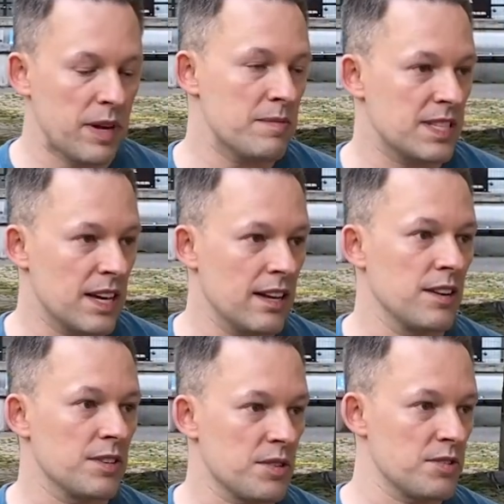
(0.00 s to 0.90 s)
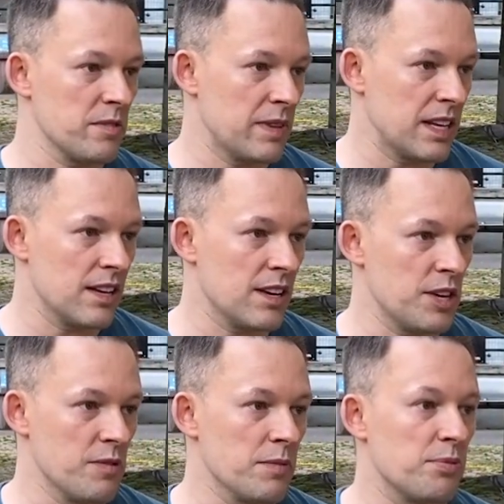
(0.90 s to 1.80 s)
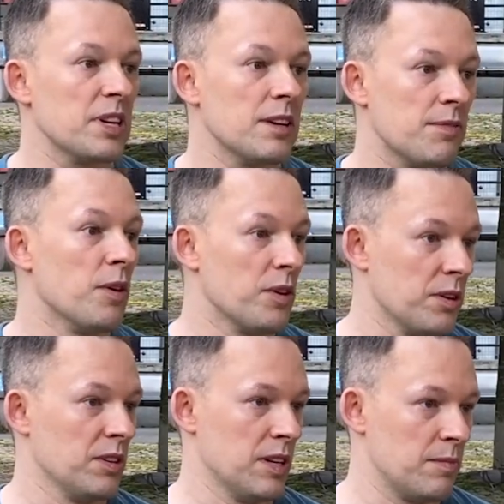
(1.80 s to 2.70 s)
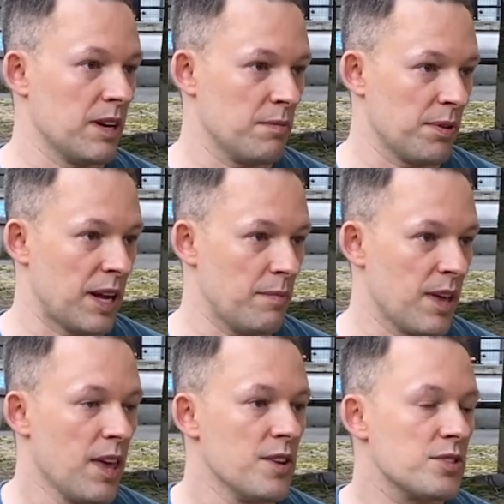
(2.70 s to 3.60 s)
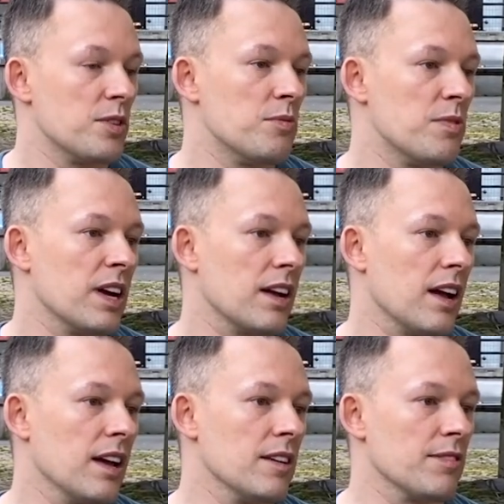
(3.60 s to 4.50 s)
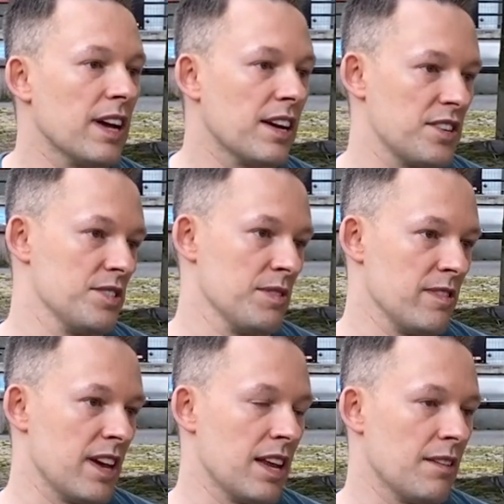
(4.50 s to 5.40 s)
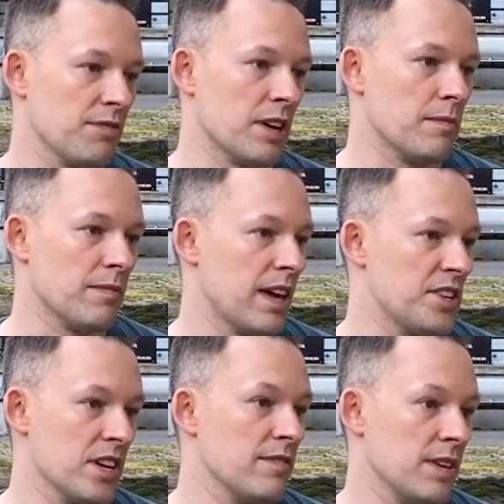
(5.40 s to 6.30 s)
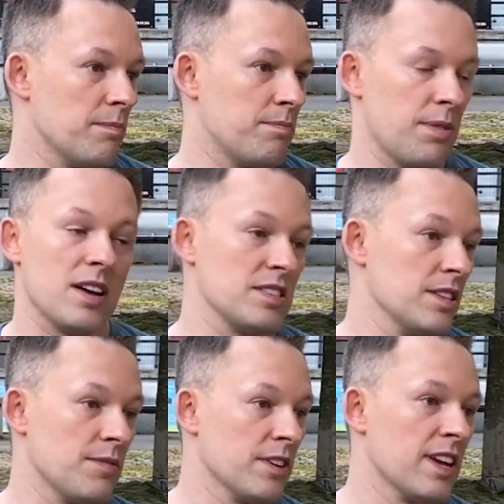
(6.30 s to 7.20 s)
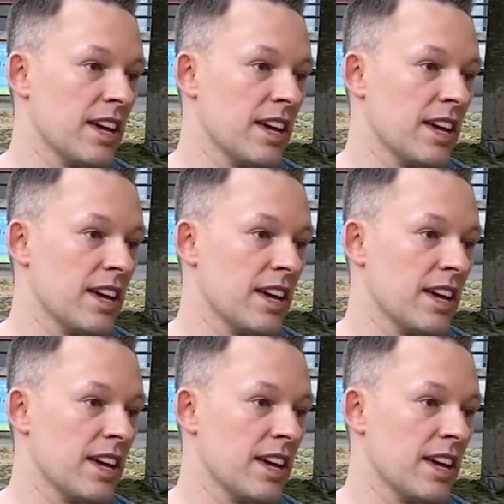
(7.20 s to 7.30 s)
website and your social media, you were pretty vocal about PrEP. So what kind of reactions were you getting from HIV positive or